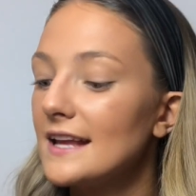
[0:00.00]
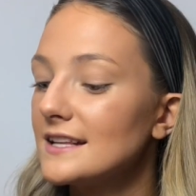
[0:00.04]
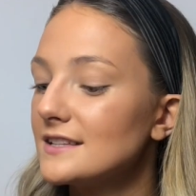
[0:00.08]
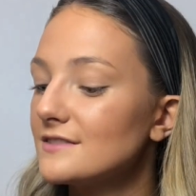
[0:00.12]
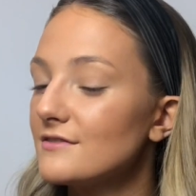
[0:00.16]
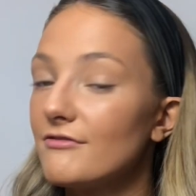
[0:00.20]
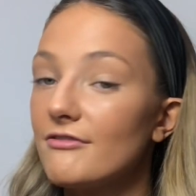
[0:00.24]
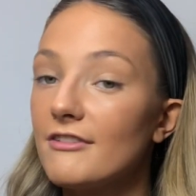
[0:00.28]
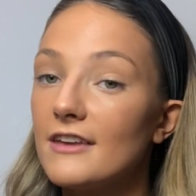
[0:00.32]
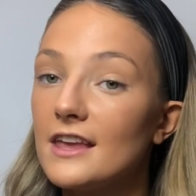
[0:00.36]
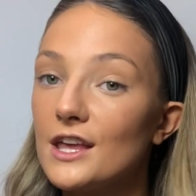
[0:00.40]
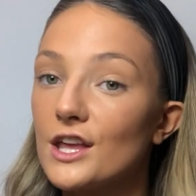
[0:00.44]
It's
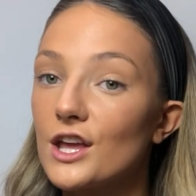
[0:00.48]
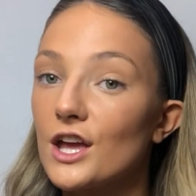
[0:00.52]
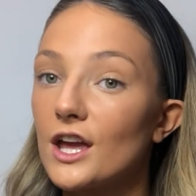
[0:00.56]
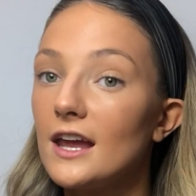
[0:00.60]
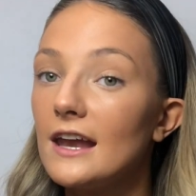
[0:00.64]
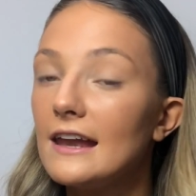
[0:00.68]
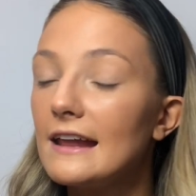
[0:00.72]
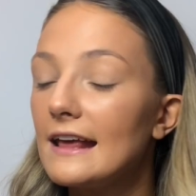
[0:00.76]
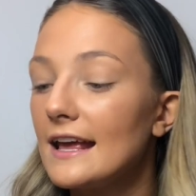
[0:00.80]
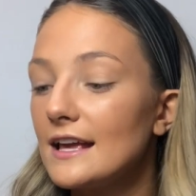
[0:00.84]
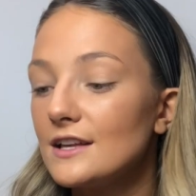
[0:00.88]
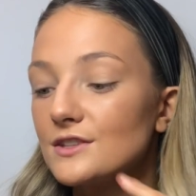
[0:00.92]

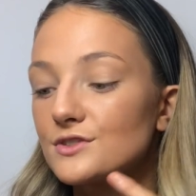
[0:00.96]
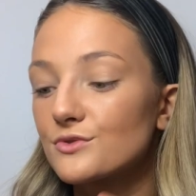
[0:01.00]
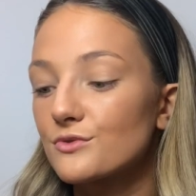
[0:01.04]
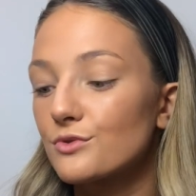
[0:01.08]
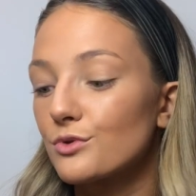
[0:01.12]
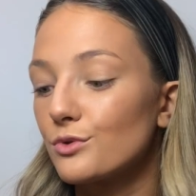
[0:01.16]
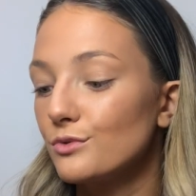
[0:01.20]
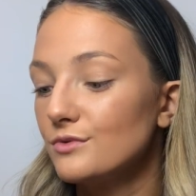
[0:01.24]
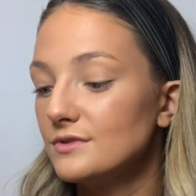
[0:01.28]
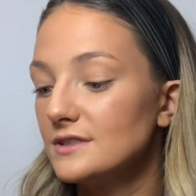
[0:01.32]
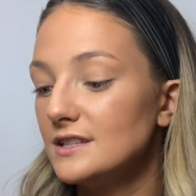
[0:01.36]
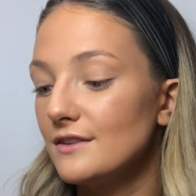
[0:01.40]
vegan, it's
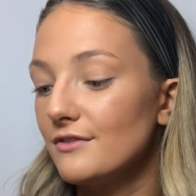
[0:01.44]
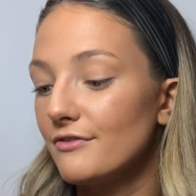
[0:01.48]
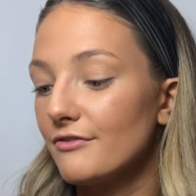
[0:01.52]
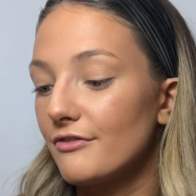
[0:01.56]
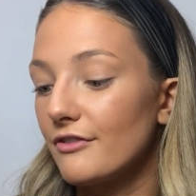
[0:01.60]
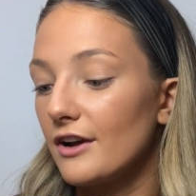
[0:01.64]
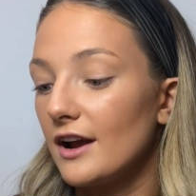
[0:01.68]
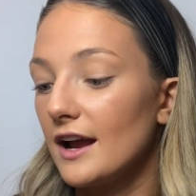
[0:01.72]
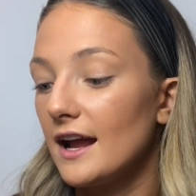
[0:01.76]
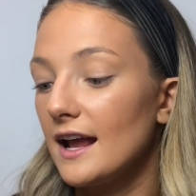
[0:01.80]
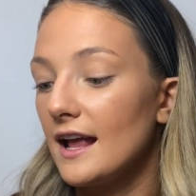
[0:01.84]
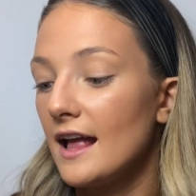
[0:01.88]

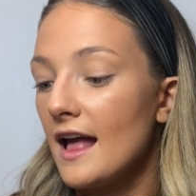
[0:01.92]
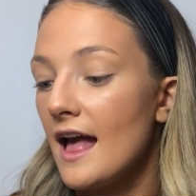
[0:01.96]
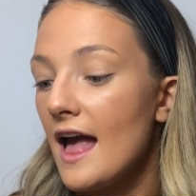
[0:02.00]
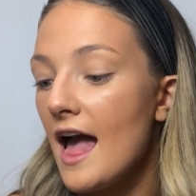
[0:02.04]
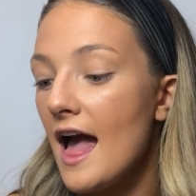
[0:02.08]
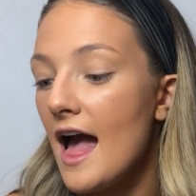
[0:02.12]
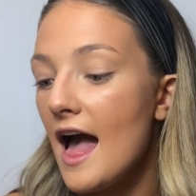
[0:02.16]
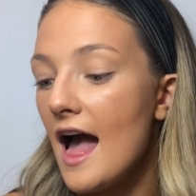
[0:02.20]
cruelty-free,